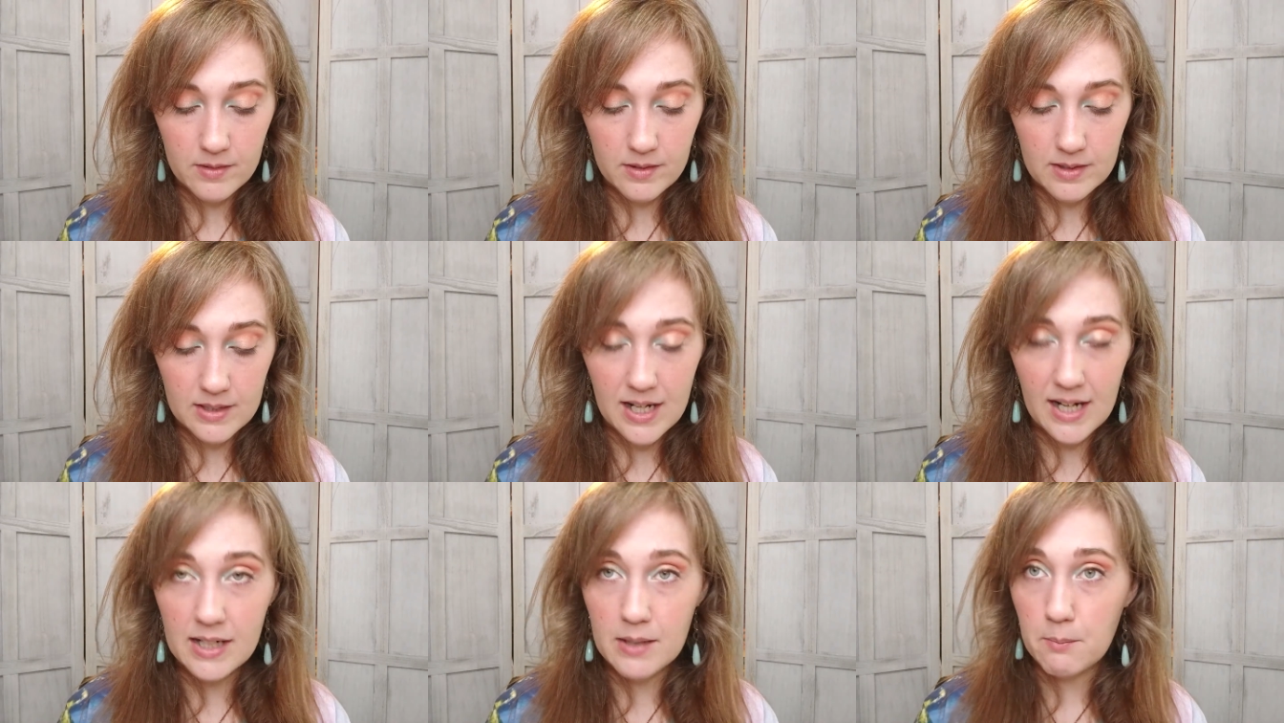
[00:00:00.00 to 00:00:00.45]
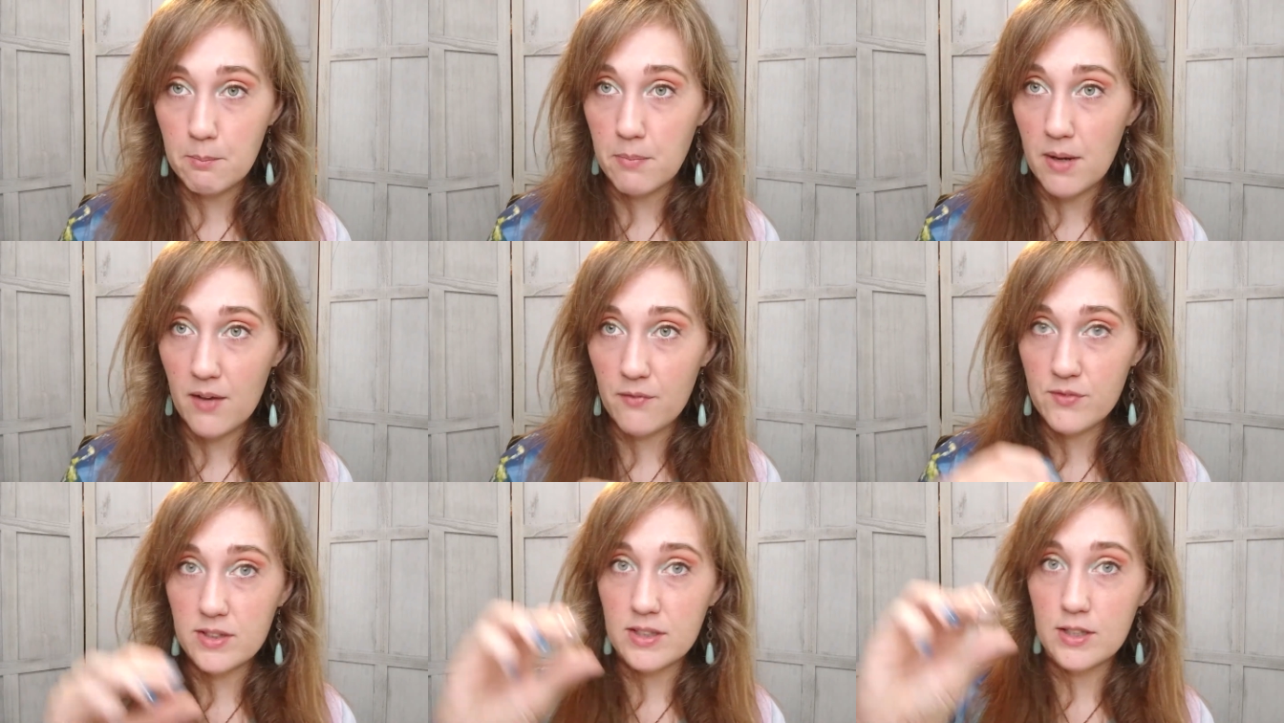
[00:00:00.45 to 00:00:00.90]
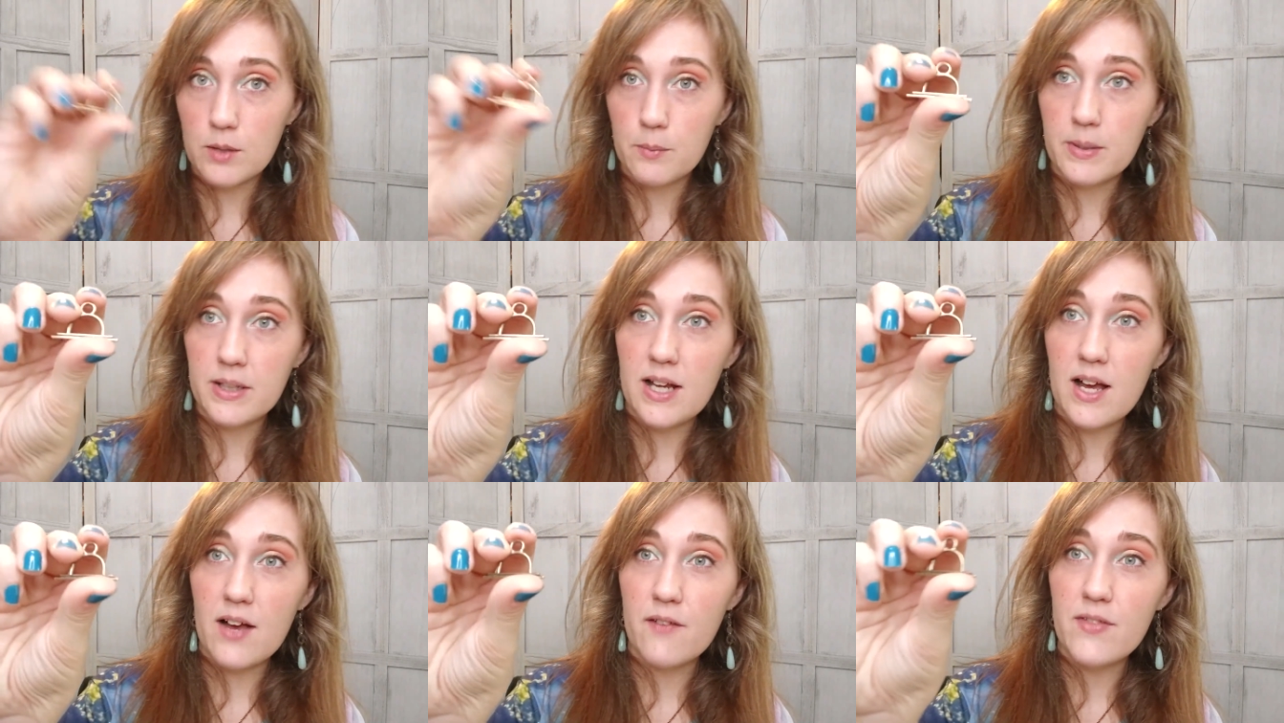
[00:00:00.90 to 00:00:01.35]
kind of buffed a little
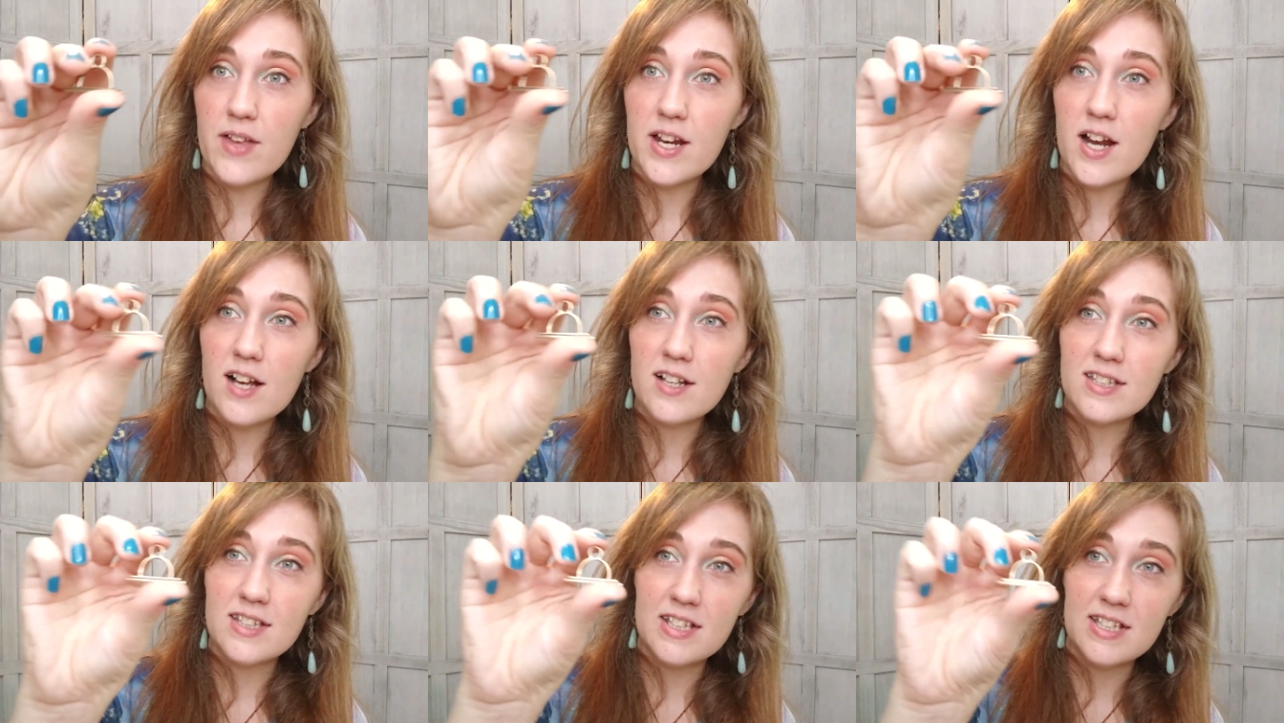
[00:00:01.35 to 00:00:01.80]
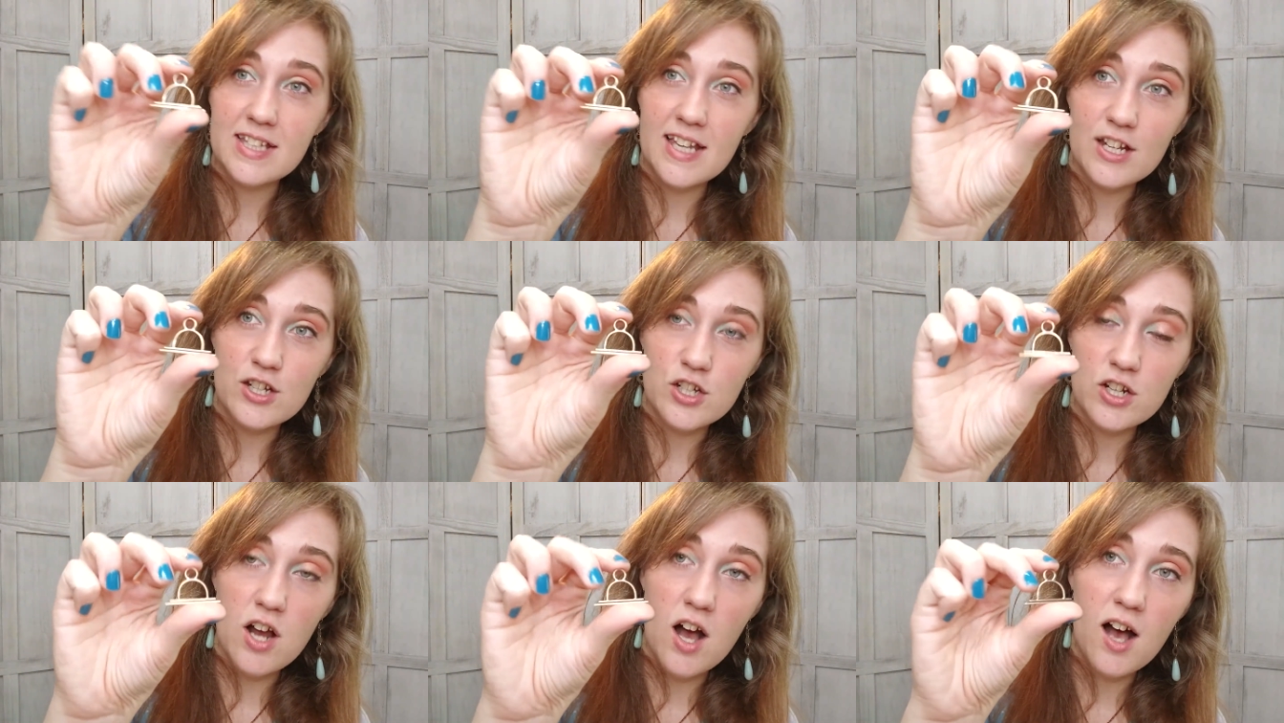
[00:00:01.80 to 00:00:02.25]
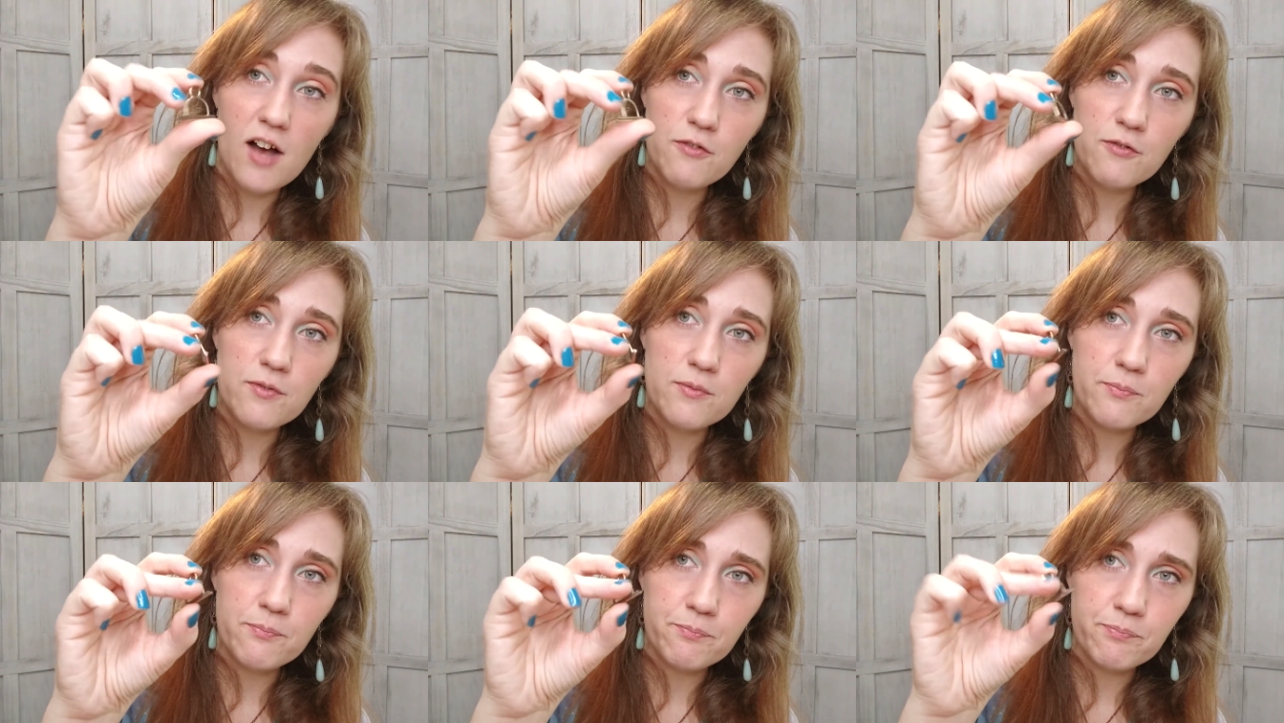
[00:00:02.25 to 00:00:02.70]
bit of that oxidization
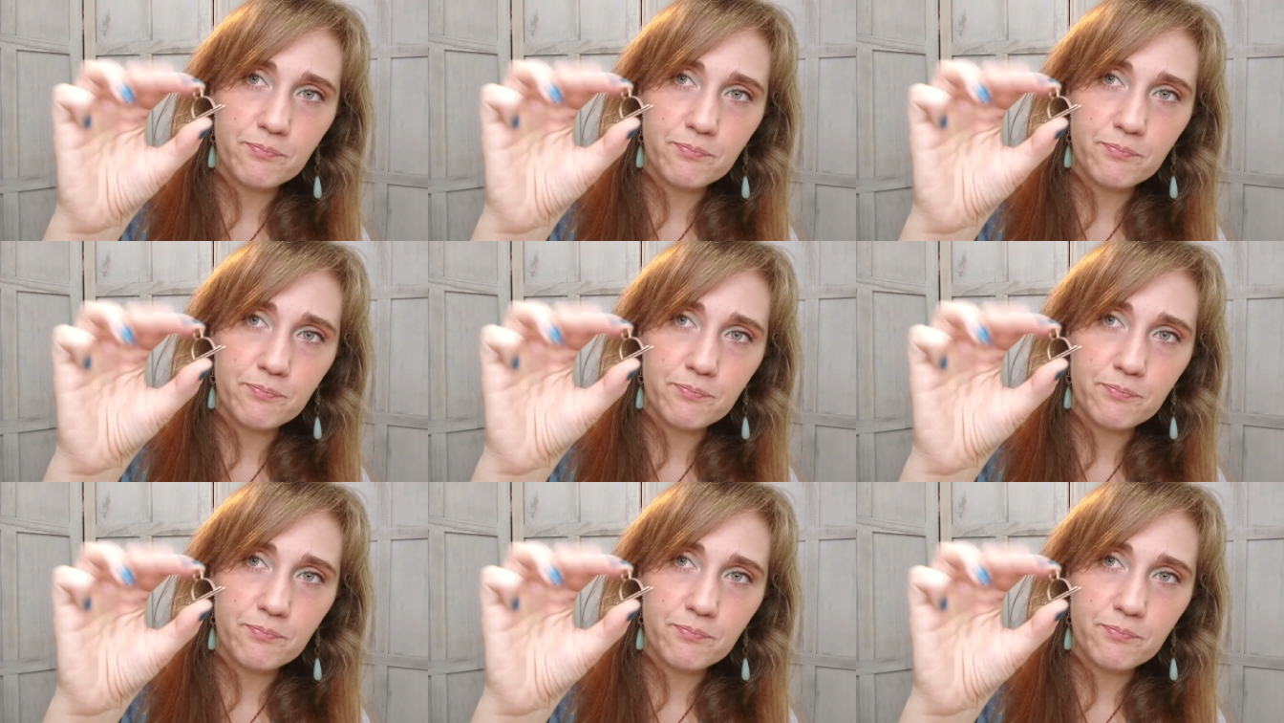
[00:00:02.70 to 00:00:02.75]
off,